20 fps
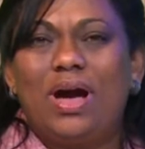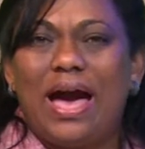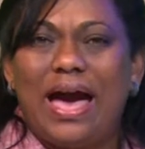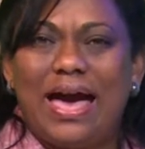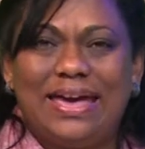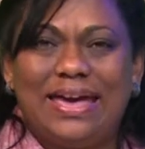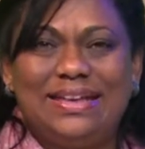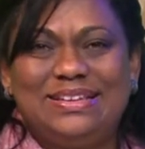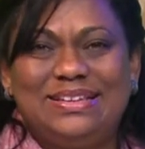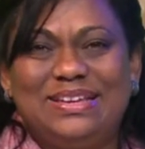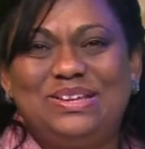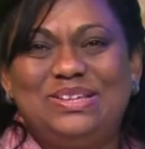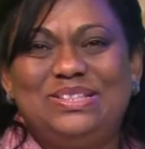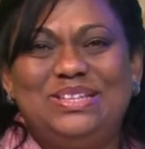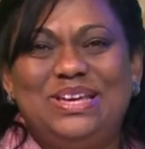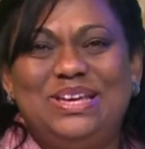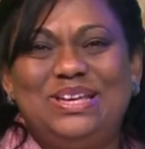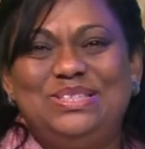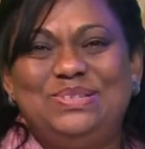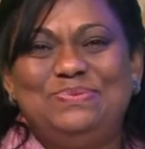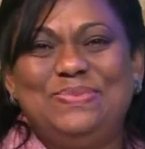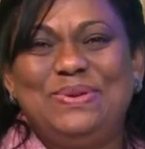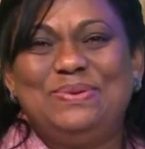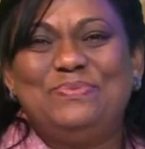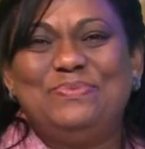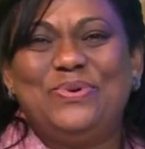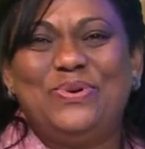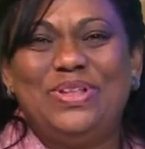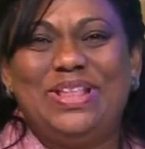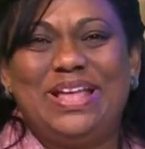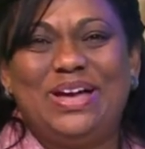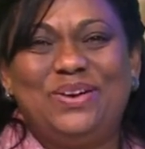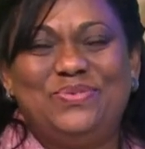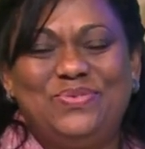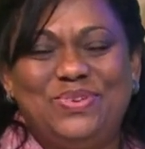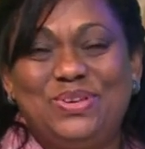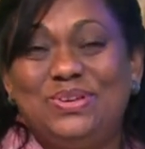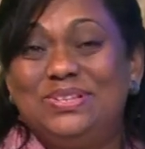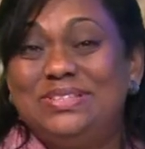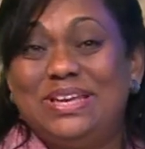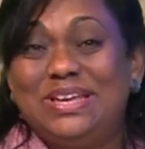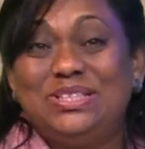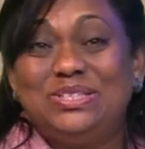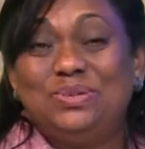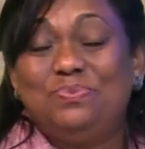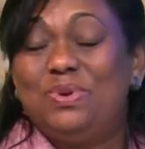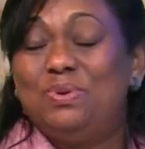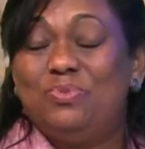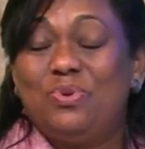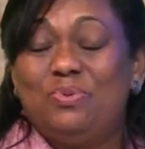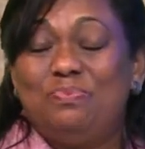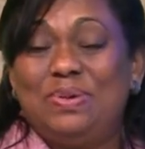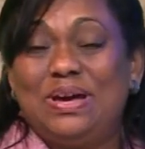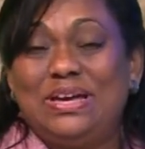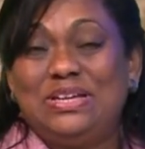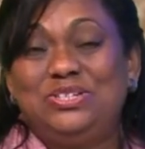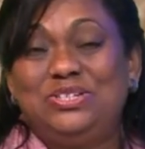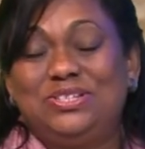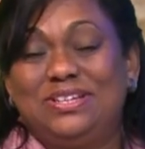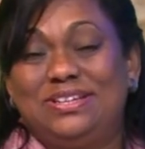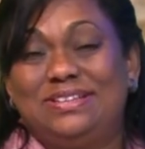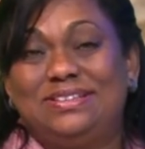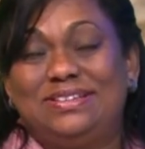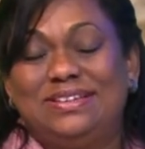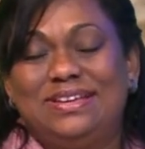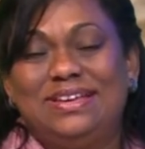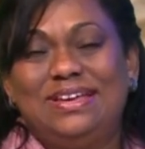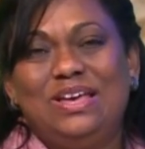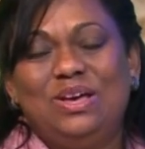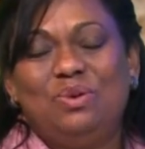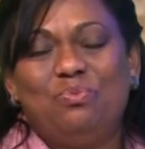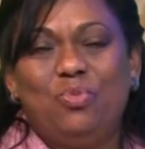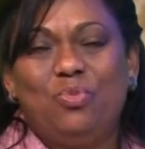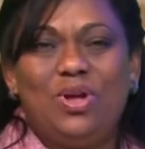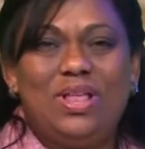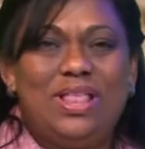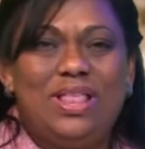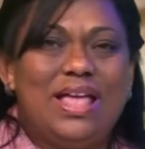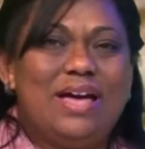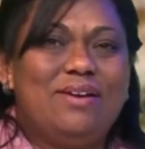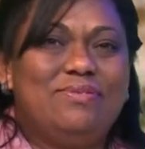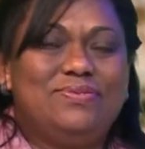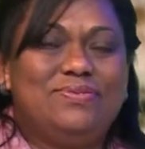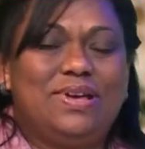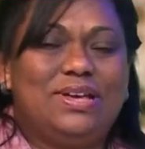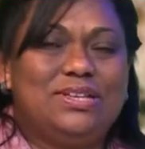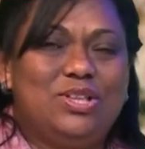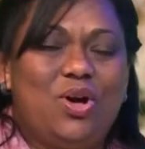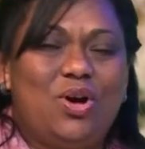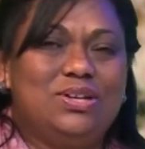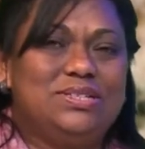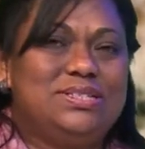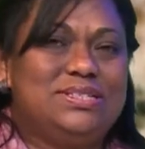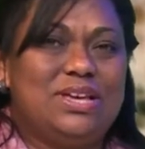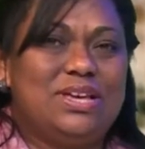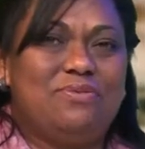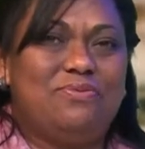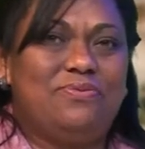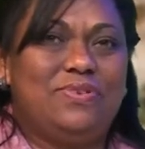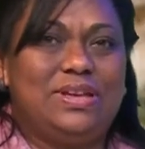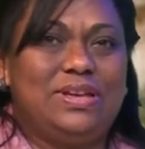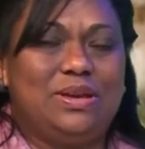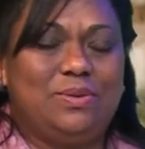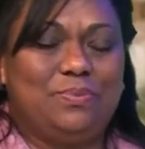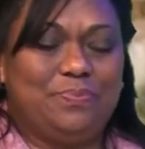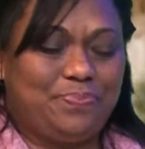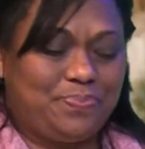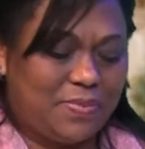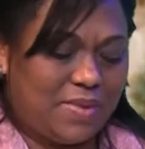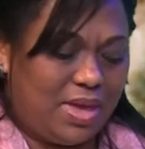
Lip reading: kinder, you tend to be more loving, you tend to be more patient, more love, long-suffering.